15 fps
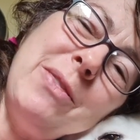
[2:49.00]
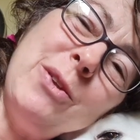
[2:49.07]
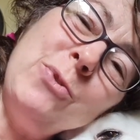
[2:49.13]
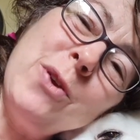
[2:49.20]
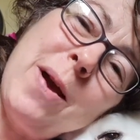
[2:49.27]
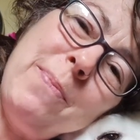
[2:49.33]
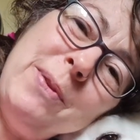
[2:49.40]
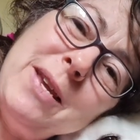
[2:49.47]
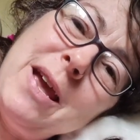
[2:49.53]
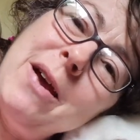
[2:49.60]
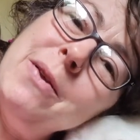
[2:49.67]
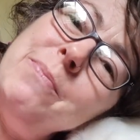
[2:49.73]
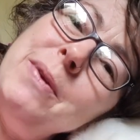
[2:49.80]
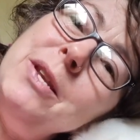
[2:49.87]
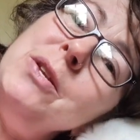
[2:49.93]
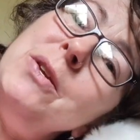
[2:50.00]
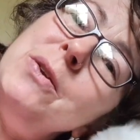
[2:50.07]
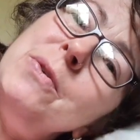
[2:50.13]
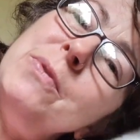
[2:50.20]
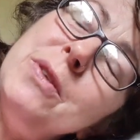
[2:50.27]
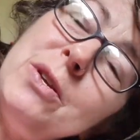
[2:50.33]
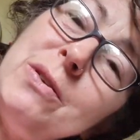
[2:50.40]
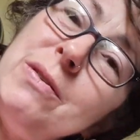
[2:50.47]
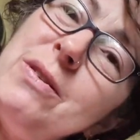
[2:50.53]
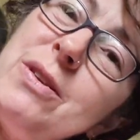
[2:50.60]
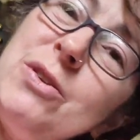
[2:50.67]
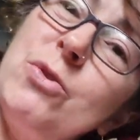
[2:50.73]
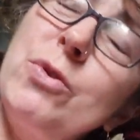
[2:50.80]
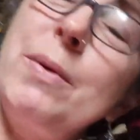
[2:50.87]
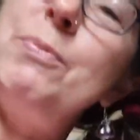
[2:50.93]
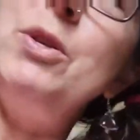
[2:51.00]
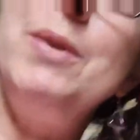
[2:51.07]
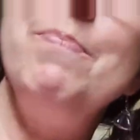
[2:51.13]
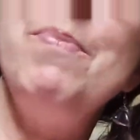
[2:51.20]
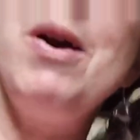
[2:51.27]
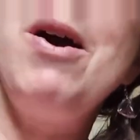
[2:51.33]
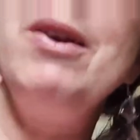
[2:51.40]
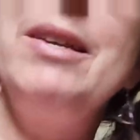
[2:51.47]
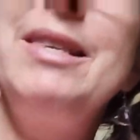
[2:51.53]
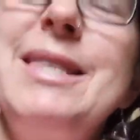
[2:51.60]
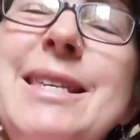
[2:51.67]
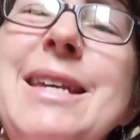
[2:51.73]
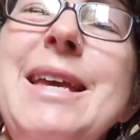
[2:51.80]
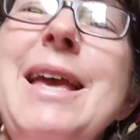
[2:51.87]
in the drop-down menu, the description box,